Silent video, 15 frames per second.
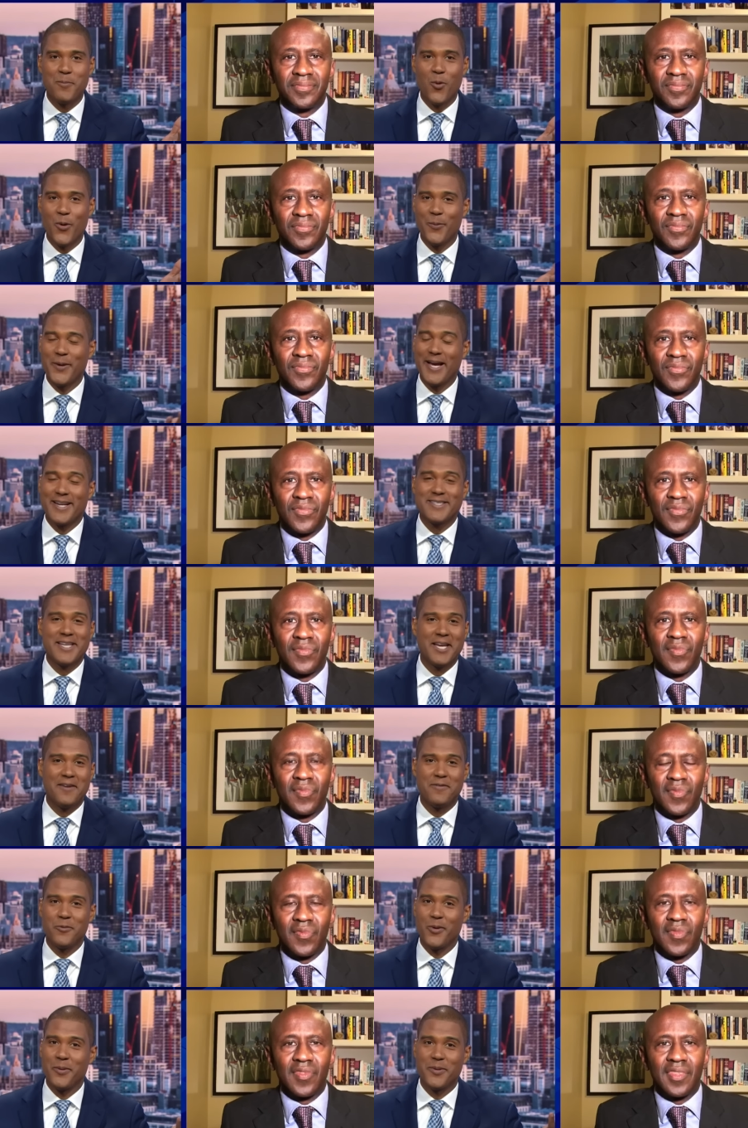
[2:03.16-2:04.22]
Speaker 1: point, we got to say
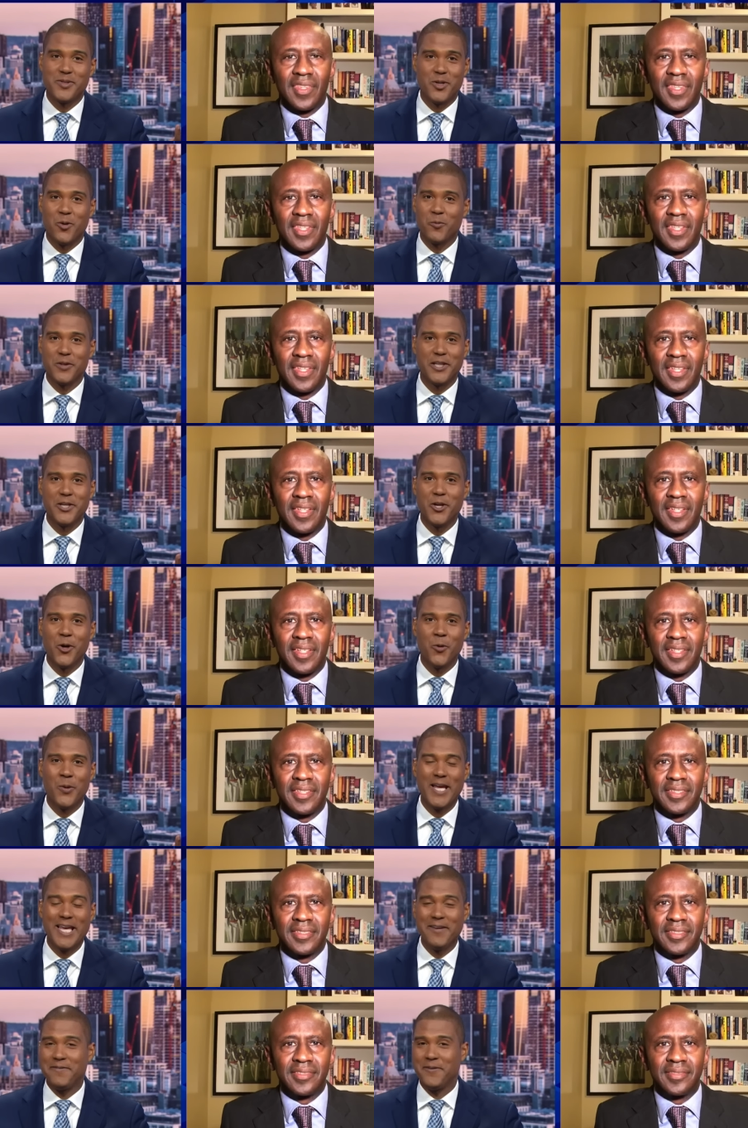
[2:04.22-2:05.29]
if and when because you don't really know
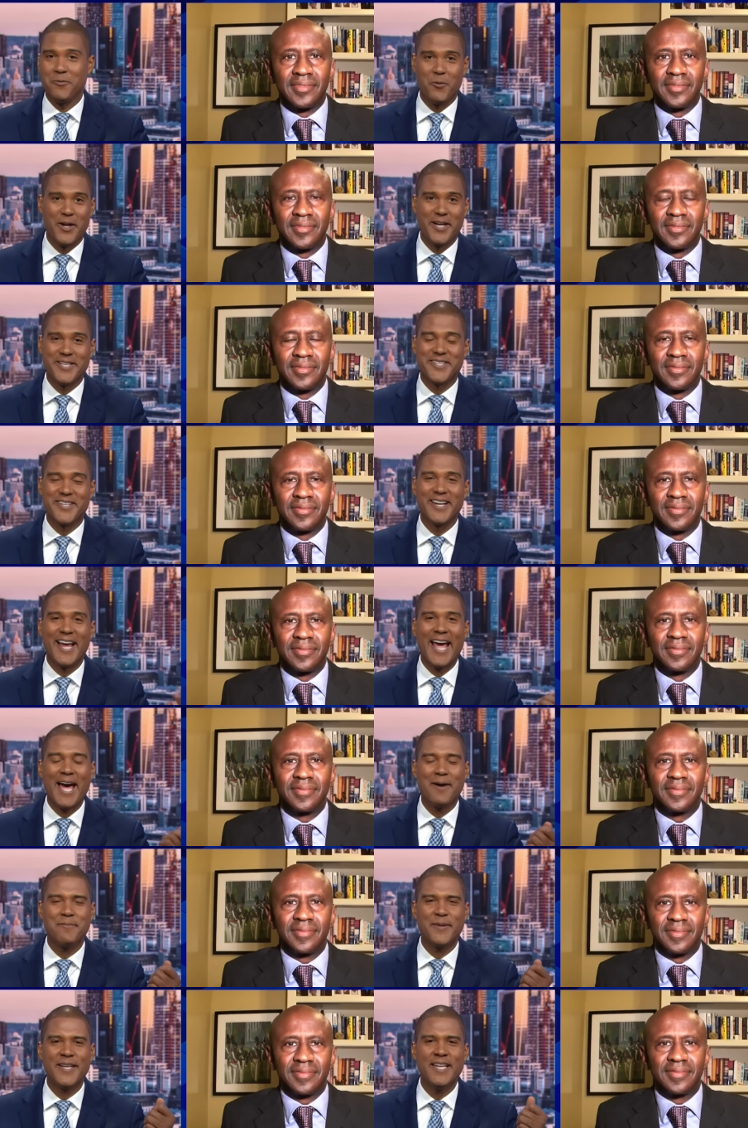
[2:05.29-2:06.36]
if and when it's going to
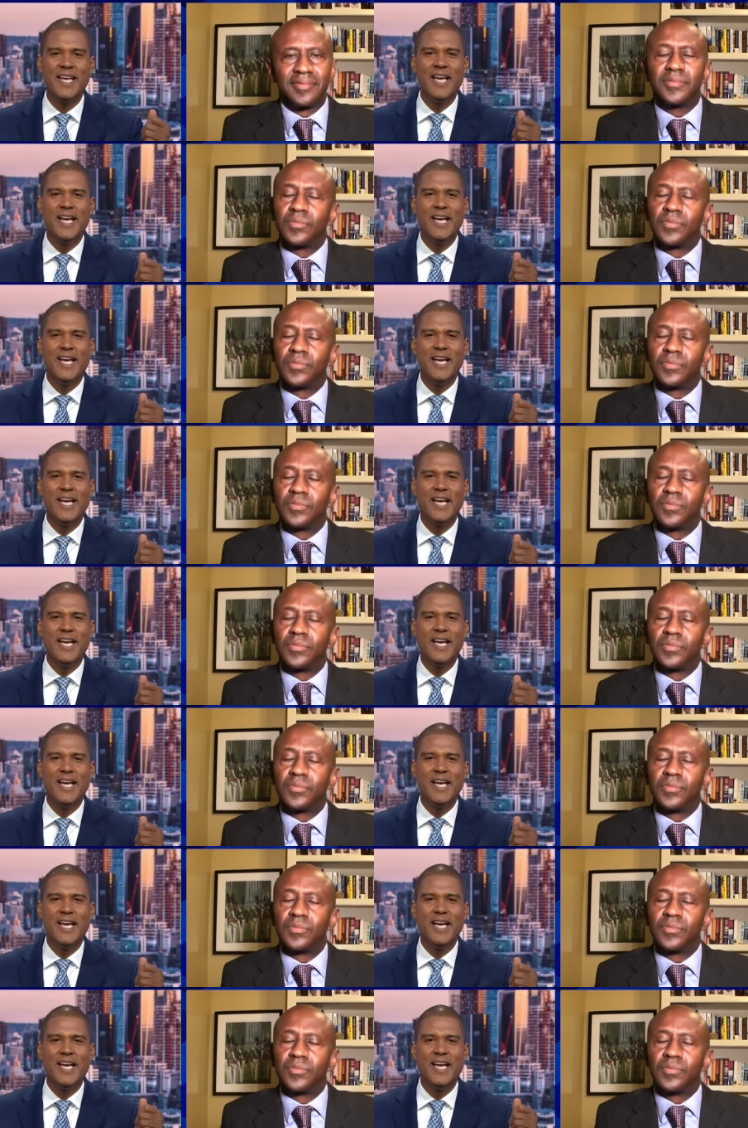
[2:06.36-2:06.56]
happen.